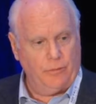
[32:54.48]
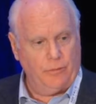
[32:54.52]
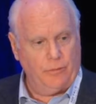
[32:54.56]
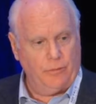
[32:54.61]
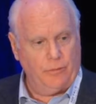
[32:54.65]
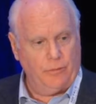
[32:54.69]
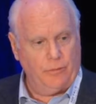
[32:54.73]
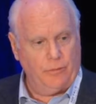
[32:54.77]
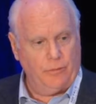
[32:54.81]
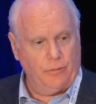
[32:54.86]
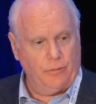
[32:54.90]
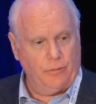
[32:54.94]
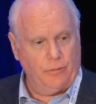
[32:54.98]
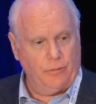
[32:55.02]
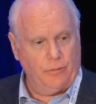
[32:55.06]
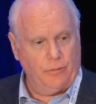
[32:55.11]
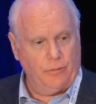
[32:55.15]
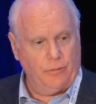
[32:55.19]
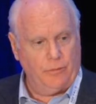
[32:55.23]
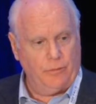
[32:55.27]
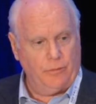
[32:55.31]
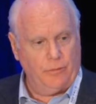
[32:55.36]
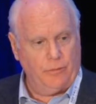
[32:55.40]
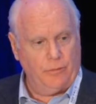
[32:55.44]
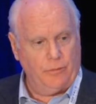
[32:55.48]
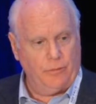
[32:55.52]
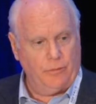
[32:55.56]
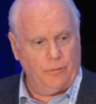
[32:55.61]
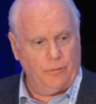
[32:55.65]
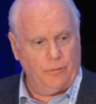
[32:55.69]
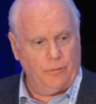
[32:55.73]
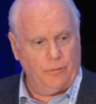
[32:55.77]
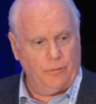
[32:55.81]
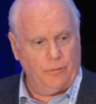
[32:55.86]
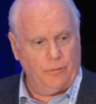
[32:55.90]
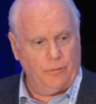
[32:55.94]

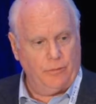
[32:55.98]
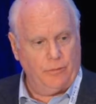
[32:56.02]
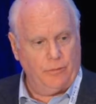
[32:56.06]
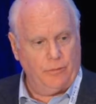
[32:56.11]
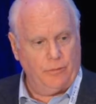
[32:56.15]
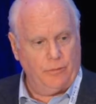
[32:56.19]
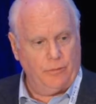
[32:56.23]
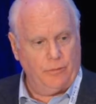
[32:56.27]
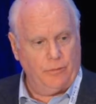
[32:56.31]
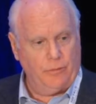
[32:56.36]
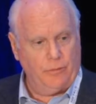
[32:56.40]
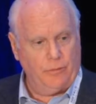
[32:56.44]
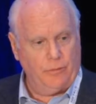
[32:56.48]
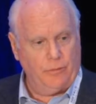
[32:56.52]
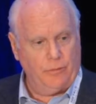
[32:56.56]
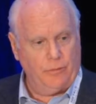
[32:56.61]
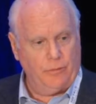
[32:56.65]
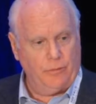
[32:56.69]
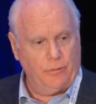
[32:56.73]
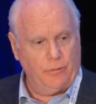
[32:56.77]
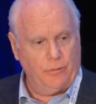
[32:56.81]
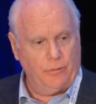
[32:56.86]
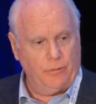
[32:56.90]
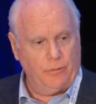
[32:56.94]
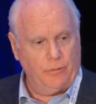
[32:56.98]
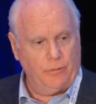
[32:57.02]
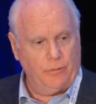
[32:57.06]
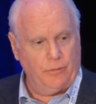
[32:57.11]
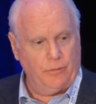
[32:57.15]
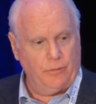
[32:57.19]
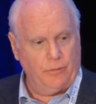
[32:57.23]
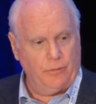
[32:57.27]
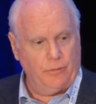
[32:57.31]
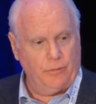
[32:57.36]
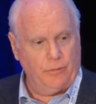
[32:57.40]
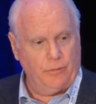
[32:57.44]

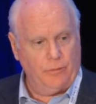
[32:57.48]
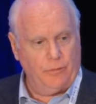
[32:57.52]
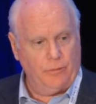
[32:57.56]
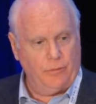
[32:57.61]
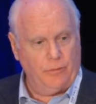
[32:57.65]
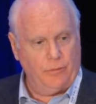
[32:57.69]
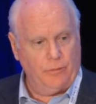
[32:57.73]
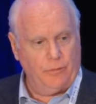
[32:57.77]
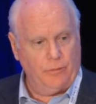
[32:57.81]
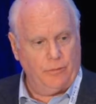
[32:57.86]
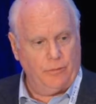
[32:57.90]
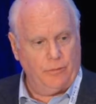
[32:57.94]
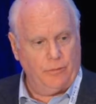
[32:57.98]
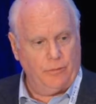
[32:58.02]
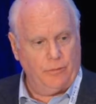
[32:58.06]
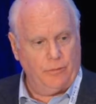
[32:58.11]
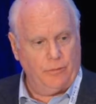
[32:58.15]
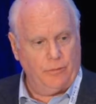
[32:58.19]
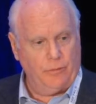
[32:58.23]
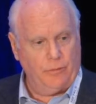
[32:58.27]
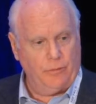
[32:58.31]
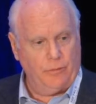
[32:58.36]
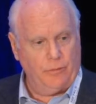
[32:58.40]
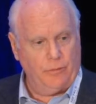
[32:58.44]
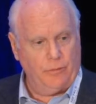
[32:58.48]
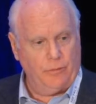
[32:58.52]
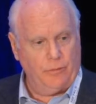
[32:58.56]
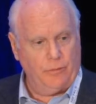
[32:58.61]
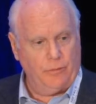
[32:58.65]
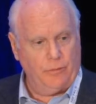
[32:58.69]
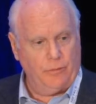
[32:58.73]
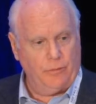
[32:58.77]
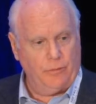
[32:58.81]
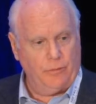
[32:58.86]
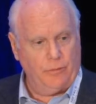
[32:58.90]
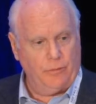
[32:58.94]

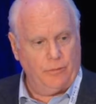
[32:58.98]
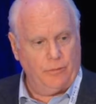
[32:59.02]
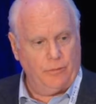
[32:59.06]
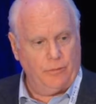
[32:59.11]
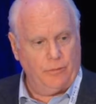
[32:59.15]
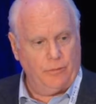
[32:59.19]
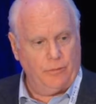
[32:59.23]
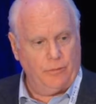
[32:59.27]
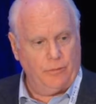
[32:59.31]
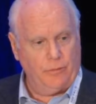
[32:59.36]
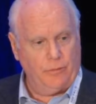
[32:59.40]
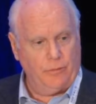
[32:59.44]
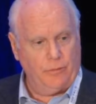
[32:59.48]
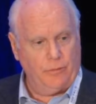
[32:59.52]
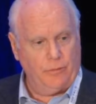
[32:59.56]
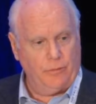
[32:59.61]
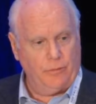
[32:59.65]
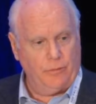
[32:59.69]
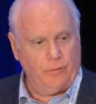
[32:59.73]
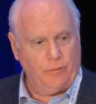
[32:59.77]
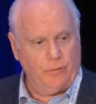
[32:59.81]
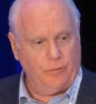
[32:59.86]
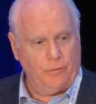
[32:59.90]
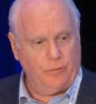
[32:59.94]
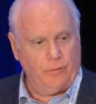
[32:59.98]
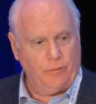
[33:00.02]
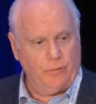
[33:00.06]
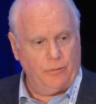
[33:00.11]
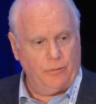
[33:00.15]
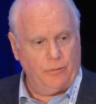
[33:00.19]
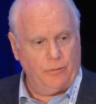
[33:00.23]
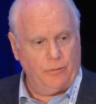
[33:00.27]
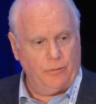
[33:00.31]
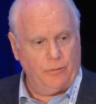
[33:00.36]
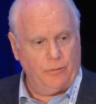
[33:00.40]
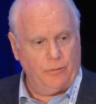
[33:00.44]

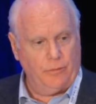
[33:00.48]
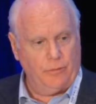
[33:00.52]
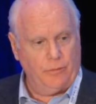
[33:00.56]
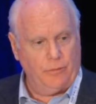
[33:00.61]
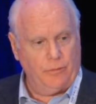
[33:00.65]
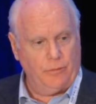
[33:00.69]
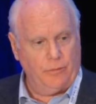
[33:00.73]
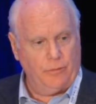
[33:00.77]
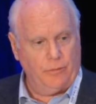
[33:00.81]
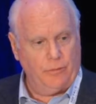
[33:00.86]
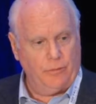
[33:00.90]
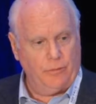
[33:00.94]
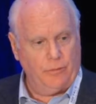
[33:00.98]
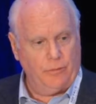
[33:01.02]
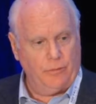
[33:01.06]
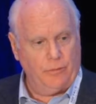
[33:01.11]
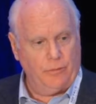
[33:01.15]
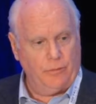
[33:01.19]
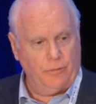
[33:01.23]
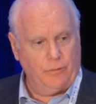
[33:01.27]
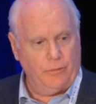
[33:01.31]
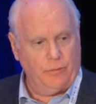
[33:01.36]
This is a still picture; no speech is visible.